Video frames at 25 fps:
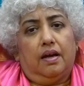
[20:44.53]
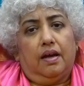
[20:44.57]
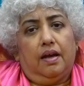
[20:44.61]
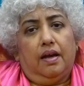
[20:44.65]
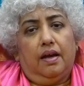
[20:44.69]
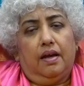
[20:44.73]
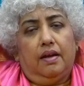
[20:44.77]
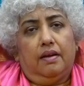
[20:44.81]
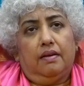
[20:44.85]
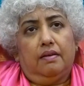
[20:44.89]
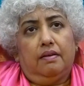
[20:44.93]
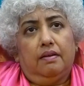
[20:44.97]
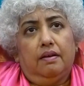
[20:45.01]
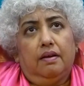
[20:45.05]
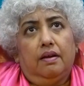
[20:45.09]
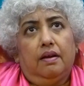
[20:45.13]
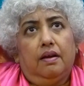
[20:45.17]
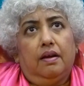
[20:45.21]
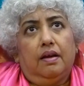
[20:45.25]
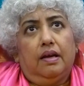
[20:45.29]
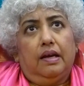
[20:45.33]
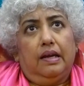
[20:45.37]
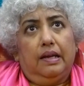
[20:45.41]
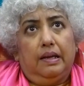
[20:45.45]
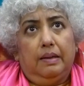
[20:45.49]
And
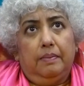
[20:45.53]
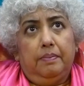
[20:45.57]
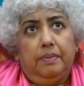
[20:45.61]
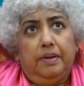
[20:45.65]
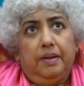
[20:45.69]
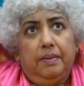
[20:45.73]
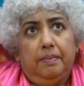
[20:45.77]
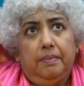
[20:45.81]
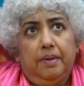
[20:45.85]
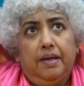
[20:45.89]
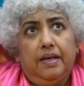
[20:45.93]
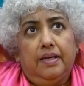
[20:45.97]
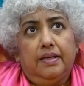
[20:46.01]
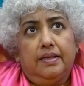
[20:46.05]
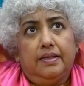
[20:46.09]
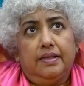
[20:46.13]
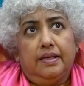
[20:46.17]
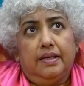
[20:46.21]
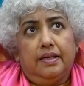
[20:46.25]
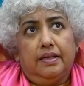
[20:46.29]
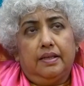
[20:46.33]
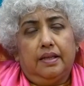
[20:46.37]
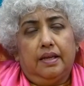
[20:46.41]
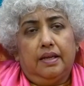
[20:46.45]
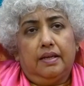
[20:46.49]
it'll be
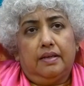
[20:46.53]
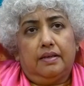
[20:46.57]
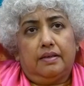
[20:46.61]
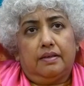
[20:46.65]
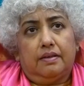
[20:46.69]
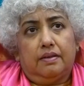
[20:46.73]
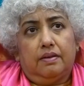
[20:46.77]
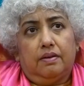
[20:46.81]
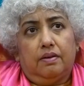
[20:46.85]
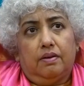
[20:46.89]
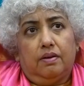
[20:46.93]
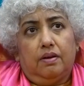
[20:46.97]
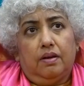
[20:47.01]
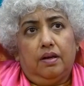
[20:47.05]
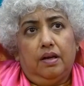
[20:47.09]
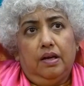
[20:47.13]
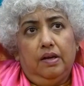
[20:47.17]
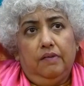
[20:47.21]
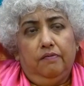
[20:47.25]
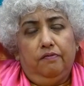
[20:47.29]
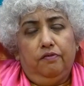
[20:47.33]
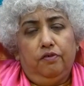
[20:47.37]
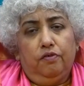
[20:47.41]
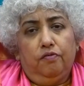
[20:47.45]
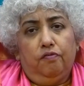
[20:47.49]
amazing that
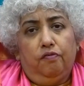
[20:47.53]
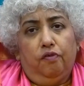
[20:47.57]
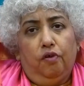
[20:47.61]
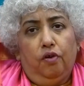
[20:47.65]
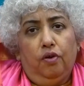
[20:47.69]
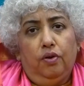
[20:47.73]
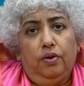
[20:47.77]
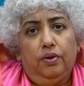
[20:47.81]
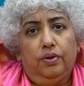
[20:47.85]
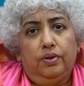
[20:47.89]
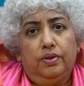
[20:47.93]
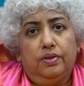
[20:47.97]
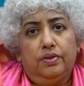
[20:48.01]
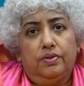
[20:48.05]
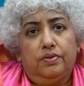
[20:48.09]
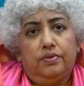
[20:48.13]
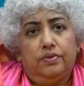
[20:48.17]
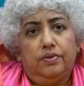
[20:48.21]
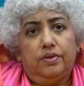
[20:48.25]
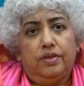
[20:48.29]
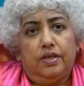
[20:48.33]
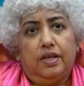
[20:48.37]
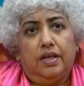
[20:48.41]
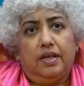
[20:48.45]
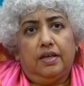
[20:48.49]
if you follow this
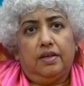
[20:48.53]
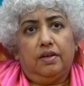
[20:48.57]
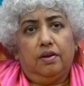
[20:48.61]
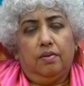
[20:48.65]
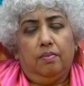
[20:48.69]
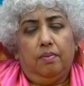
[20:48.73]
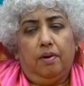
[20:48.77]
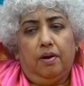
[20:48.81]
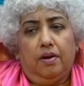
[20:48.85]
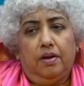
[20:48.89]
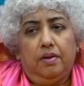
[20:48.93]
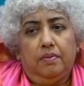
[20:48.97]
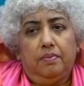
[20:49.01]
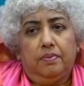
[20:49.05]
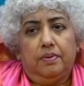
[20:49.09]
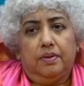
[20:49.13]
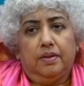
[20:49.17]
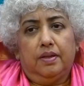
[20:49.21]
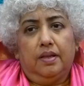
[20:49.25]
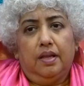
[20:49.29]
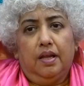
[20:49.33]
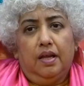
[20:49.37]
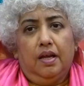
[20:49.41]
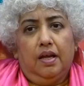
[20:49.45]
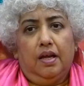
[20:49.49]
routine, your body
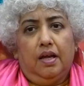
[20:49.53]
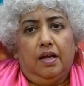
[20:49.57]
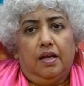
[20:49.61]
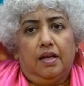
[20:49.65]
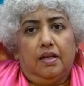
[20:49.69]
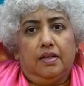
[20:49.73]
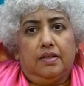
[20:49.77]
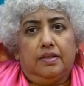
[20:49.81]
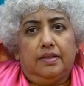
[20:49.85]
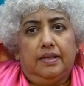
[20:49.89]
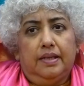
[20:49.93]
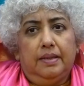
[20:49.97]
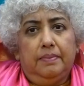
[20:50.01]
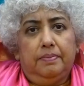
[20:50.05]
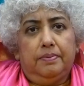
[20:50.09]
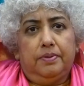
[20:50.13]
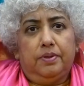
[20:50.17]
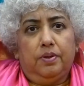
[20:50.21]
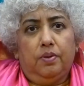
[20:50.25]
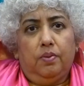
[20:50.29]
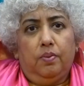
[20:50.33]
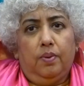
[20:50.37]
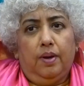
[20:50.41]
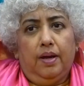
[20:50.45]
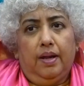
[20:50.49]
will sleep
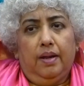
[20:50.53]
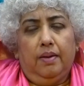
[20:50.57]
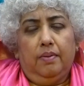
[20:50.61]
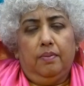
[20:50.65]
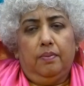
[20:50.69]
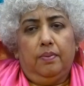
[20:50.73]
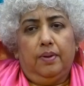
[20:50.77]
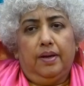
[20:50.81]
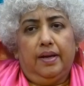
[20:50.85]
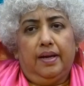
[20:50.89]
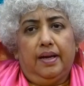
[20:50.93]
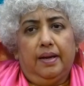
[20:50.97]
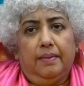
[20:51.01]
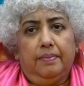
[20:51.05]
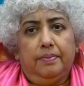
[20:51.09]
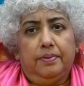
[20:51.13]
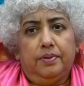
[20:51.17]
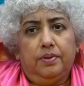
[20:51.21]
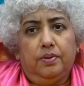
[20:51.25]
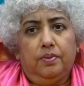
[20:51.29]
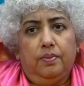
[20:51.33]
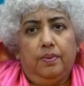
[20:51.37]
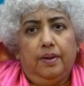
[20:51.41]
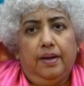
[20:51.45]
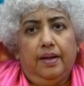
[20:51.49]
so well, wake up
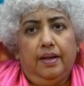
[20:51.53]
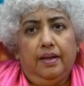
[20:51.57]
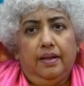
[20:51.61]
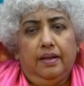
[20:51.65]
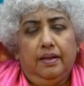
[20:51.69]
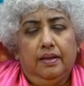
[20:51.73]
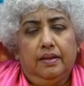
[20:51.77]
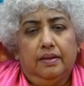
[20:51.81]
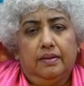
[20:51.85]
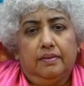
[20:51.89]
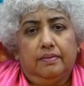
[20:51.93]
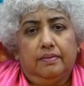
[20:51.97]
so well,